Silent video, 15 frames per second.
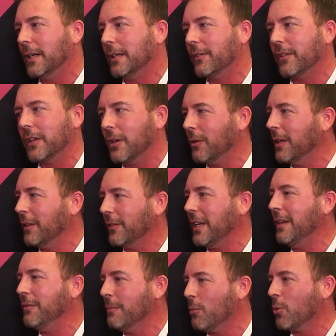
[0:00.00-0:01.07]
uh, security is
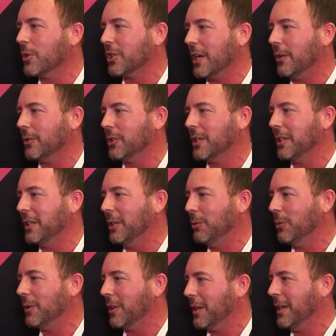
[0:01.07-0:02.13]
even more challenging you
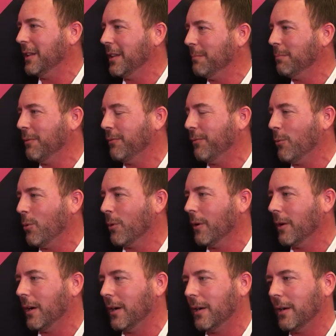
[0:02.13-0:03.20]
would think than before.
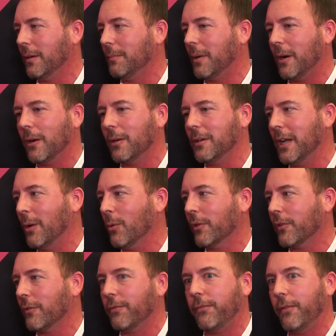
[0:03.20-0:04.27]
Um, our networks
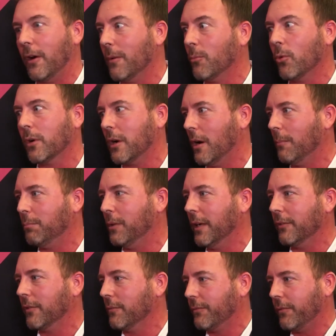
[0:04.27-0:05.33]
are far more
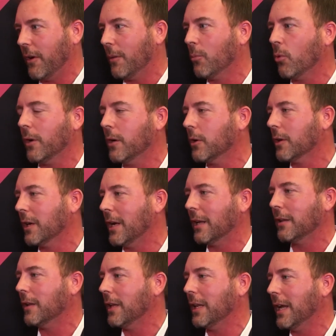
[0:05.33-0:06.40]
complex and far more
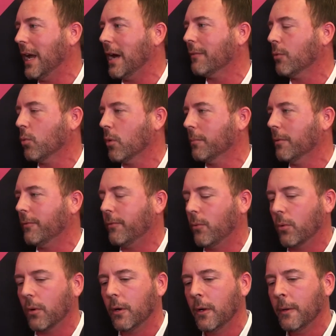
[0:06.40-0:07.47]
interconnected than they ever were
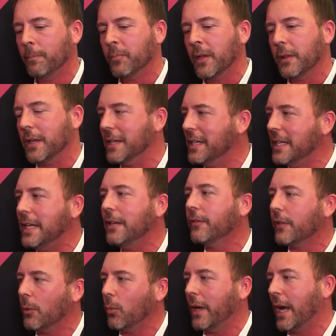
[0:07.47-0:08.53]
before the needs
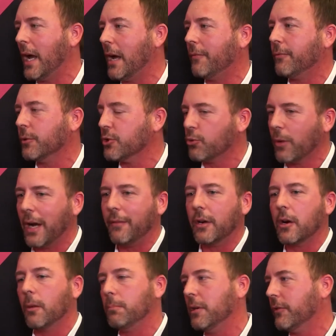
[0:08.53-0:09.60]
that we have for
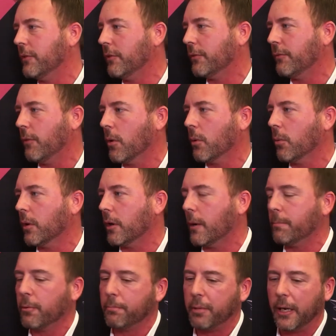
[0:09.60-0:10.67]
driving our business forward are
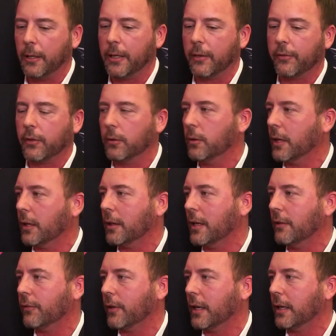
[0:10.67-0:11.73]
propelling us to look at
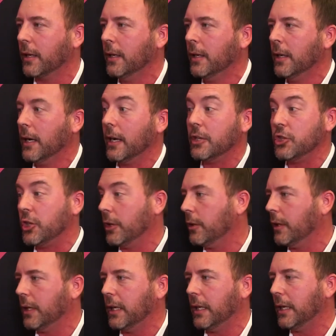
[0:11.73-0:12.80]
things like
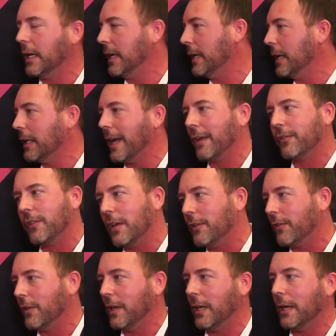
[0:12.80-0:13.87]
agility and
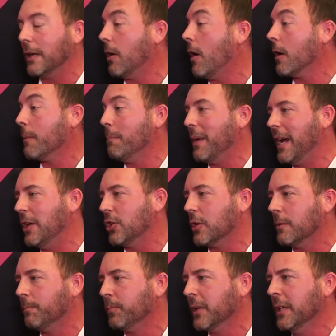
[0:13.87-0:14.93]
elasticity and
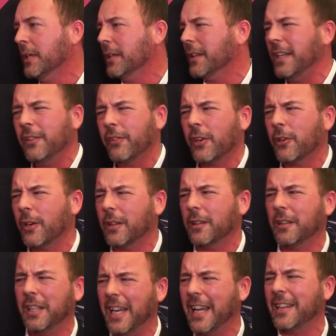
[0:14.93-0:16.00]
automation things that are
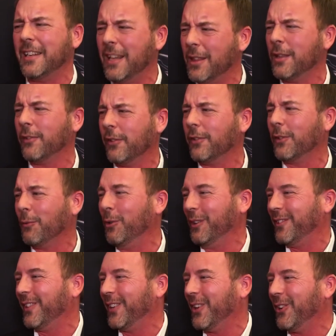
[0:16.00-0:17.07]
at the antithesis of what
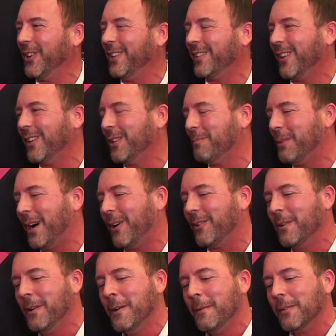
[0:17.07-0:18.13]
security is all about.
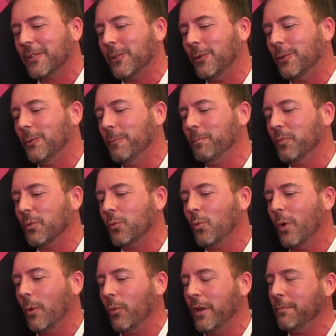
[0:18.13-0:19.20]
So
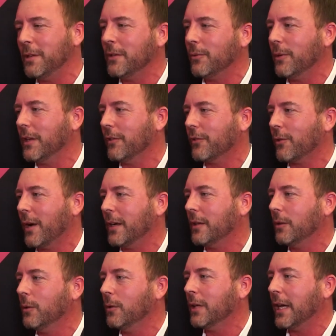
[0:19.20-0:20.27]
what we've been doing is trying to
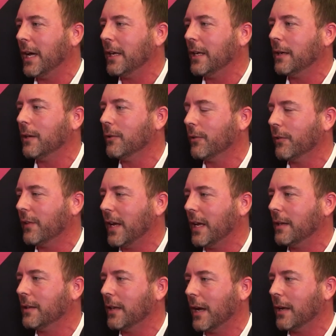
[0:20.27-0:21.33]
look at and
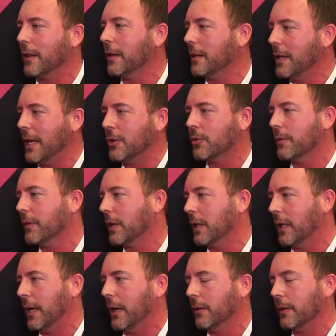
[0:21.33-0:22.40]
understand kind of the nature of the
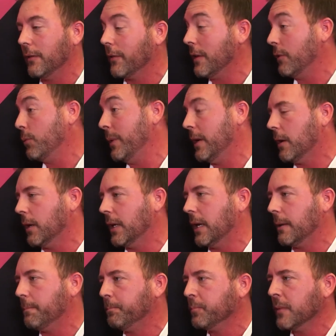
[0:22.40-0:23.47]
cloud. And since we are,
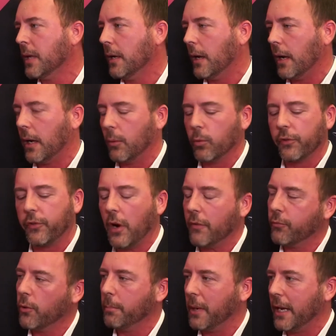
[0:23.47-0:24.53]
again, uh, we're
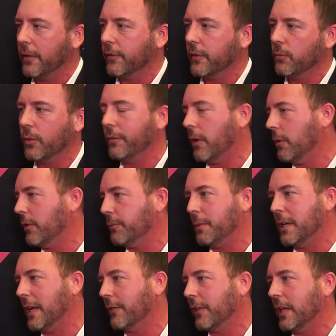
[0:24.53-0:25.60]
software based and we've always
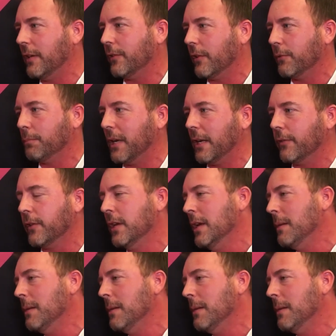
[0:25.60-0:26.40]
been x86 based.